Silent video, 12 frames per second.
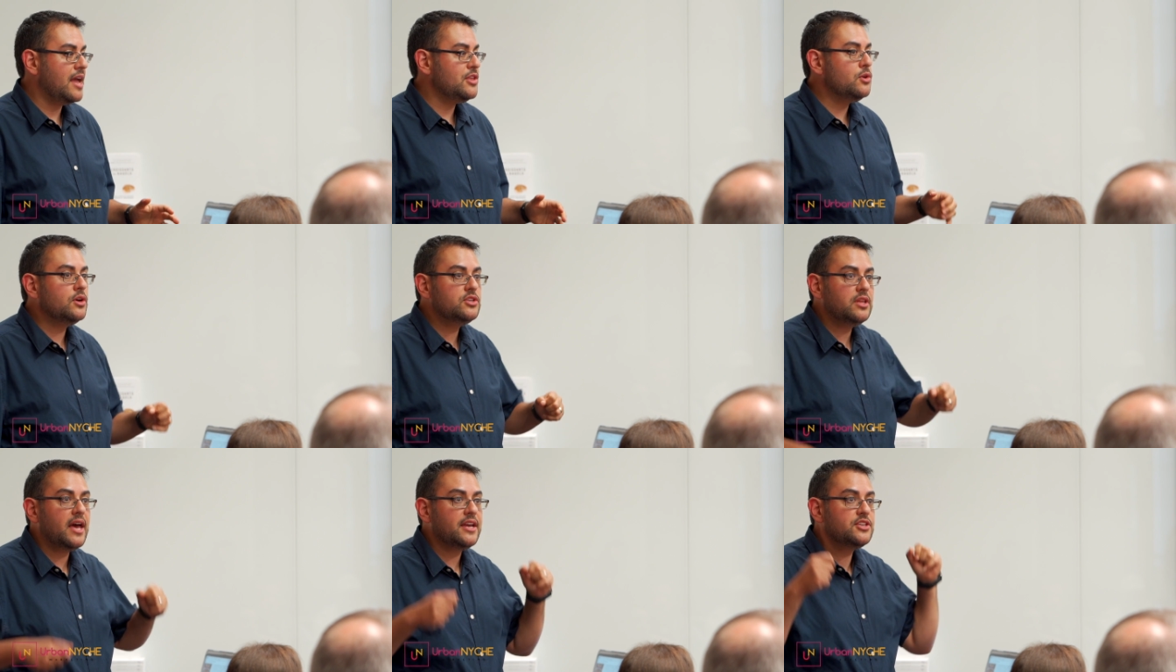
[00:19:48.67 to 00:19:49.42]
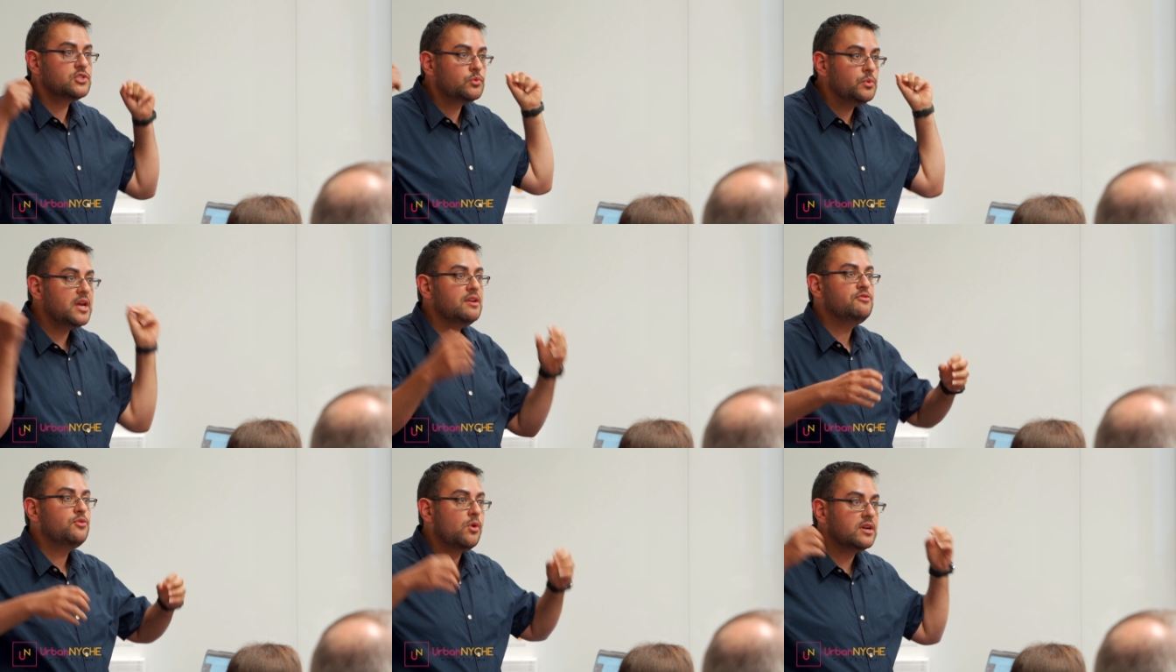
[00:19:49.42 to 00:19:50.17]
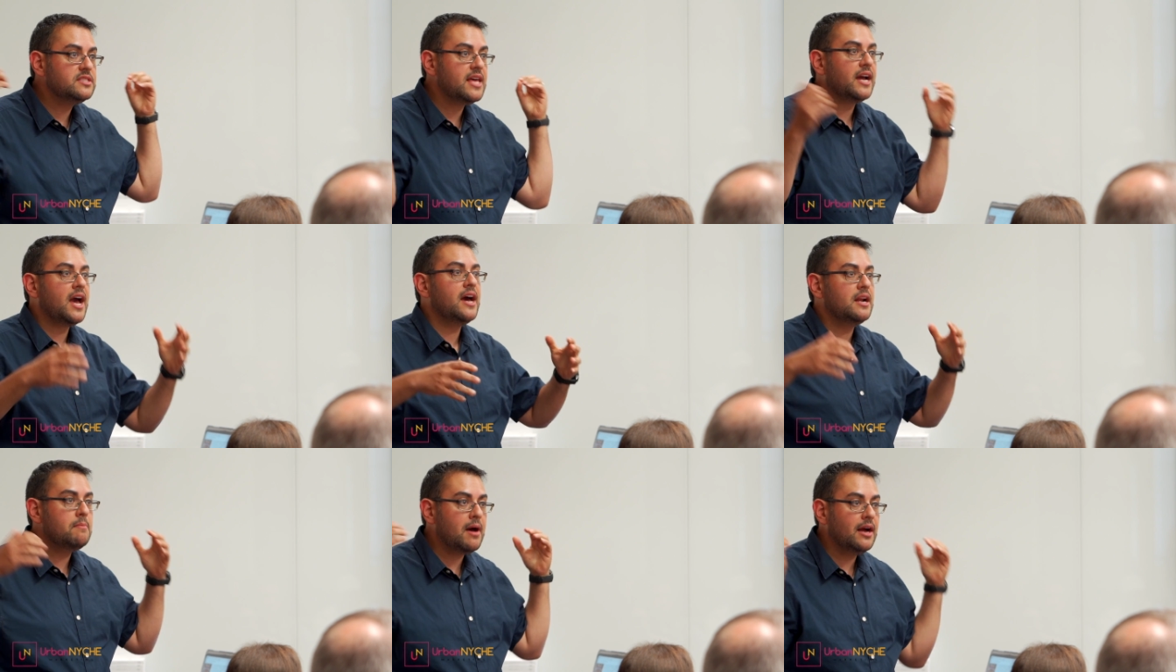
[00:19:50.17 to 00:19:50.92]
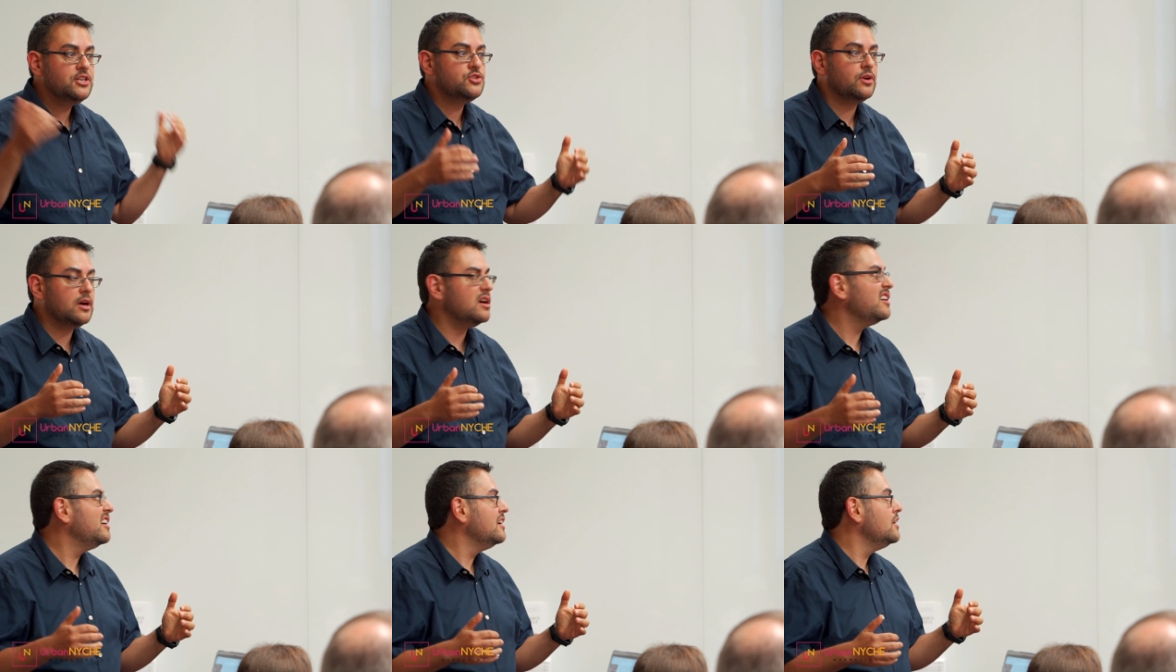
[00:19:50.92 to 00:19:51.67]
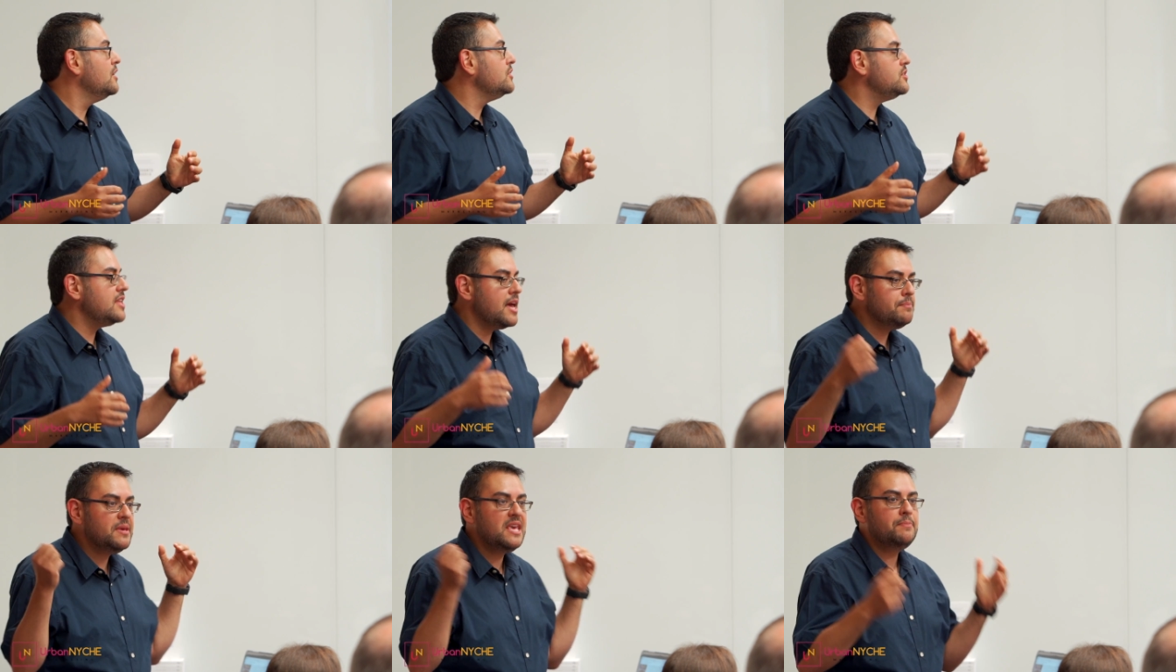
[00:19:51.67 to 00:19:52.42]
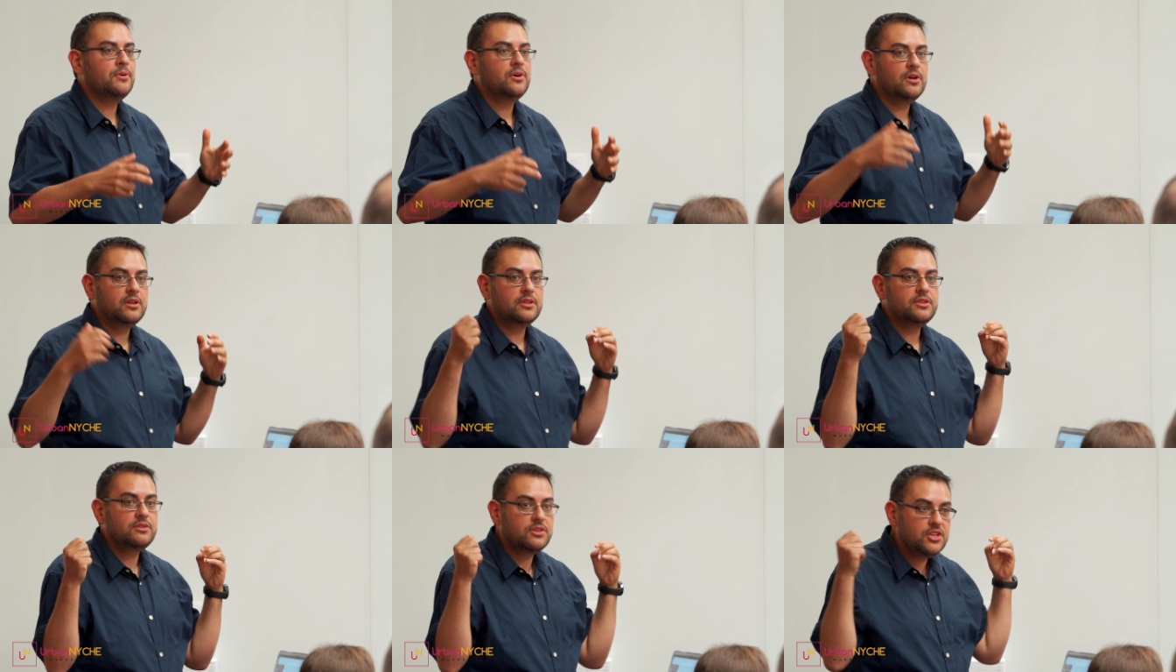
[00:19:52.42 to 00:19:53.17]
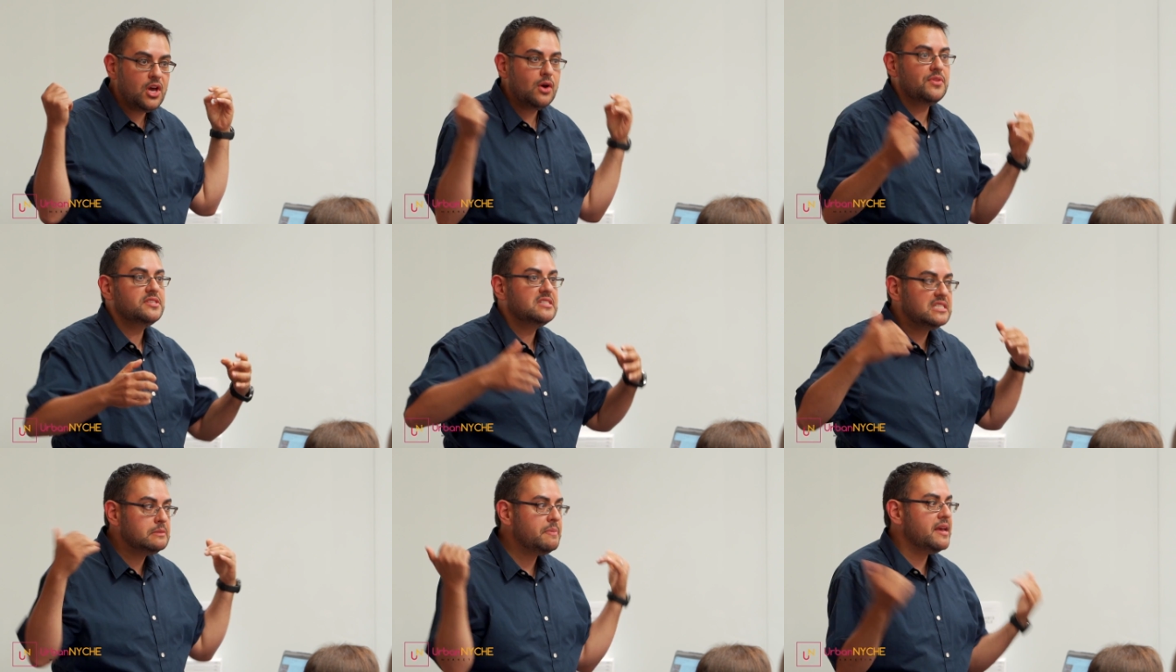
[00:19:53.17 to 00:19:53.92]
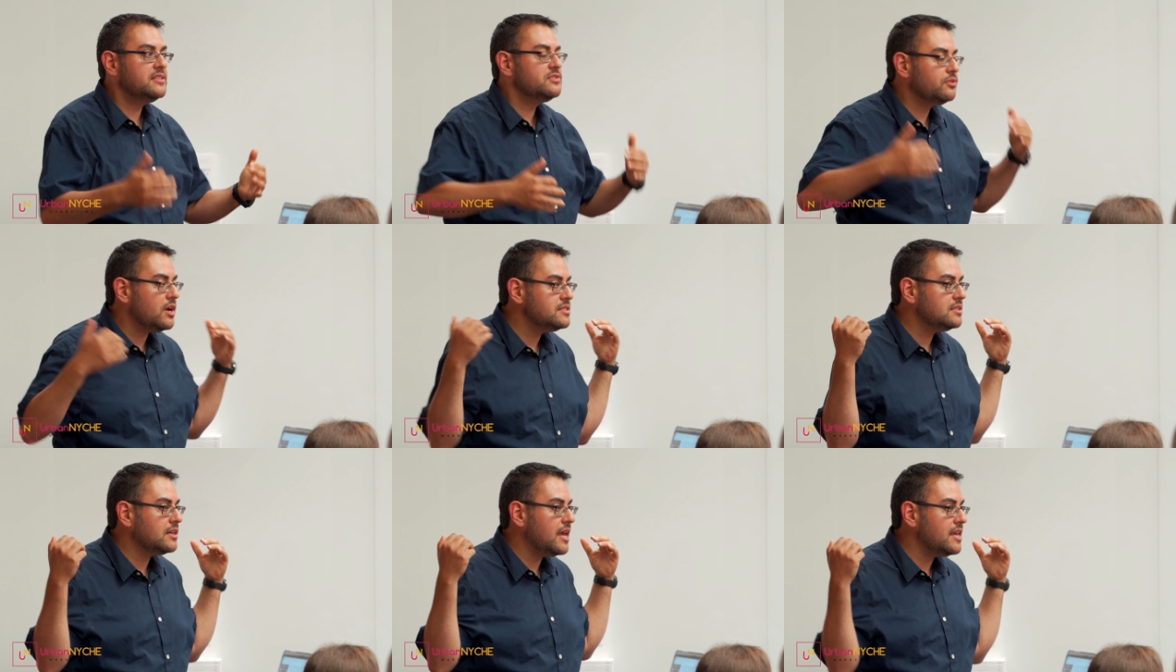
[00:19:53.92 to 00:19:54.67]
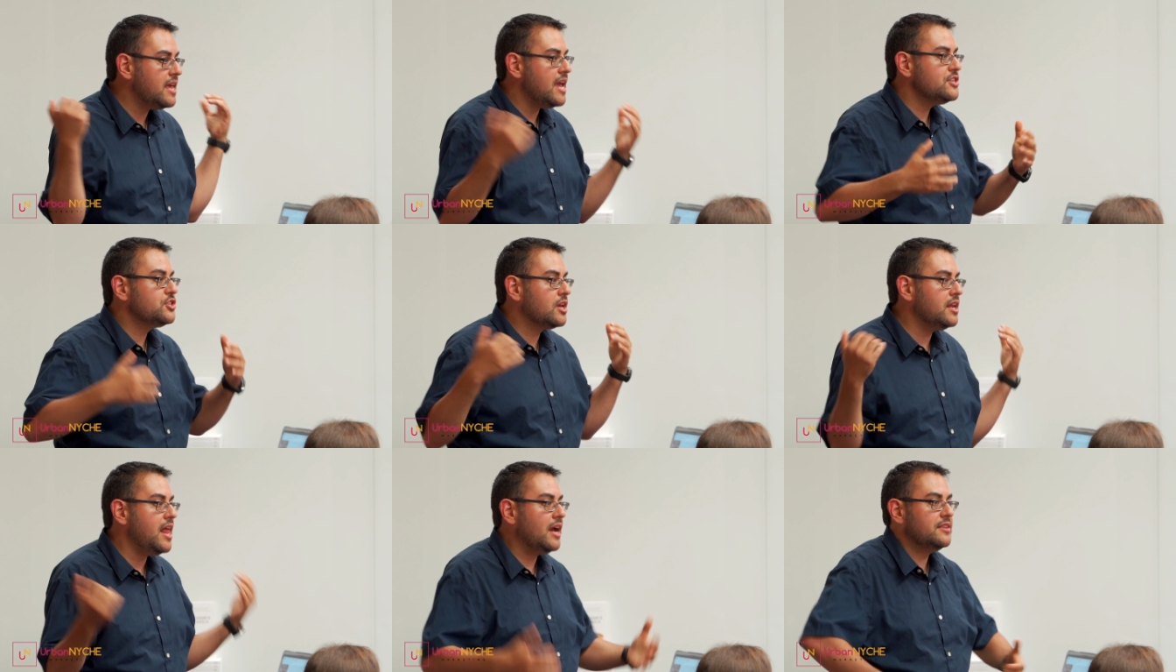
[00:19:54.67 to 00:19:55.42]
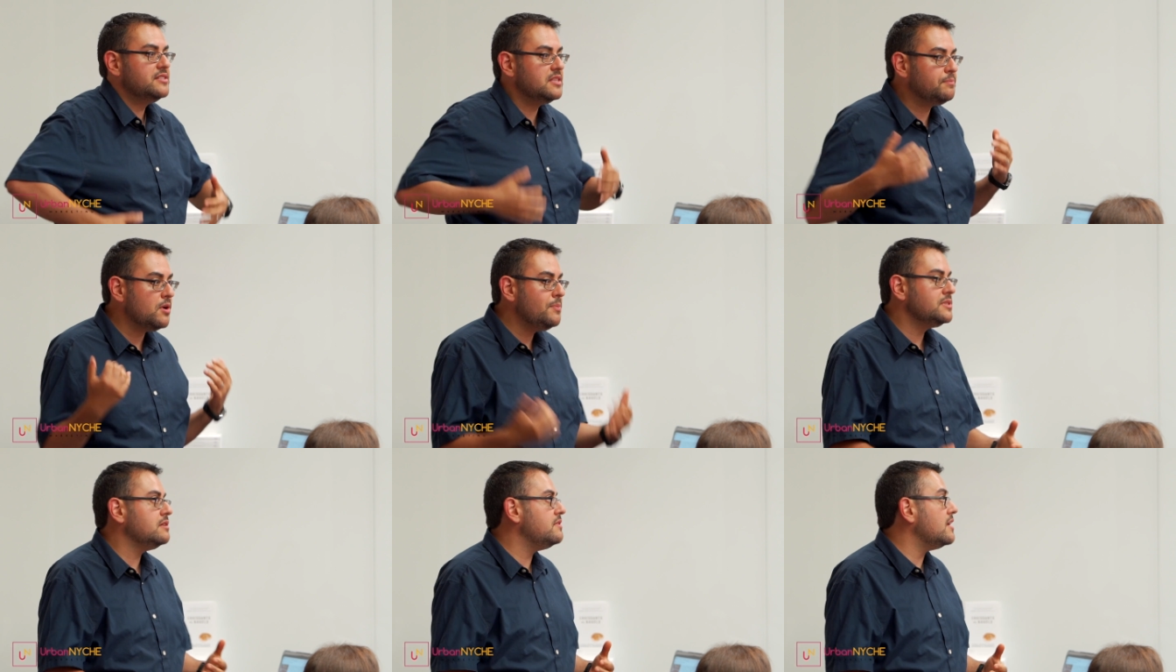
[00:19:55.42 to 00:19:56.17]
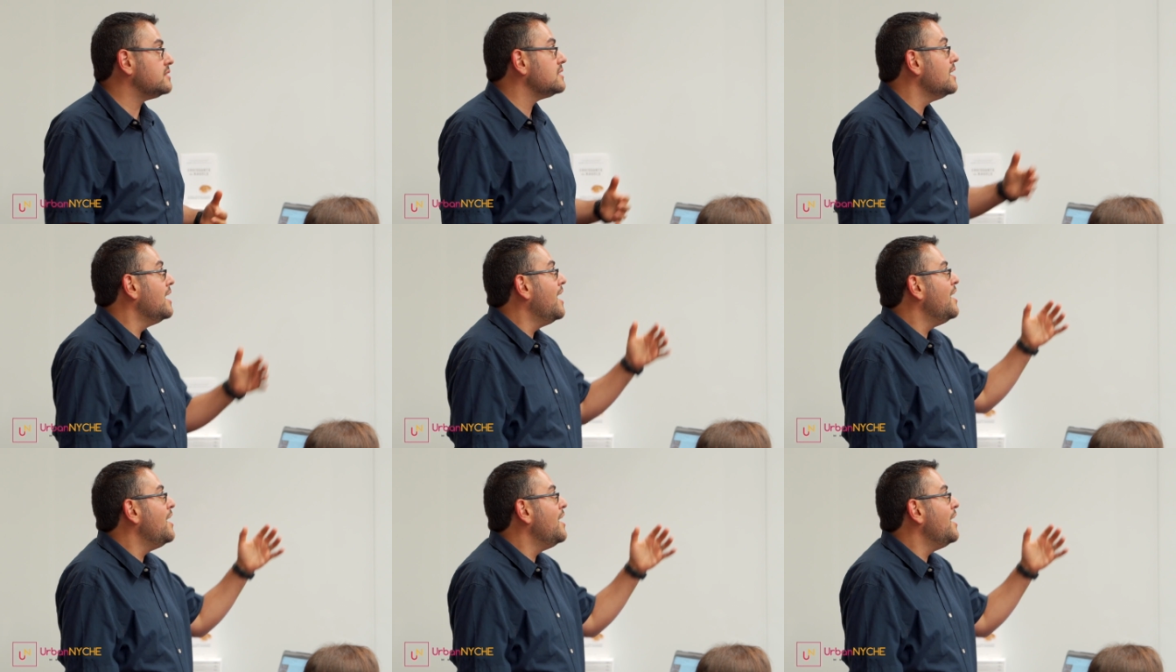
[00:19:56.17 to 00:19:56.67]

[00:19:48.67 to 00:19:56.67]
And you could like just reinforce that kind of mantra so that people know this is a space for us to engage and connect. This is the purpose of this.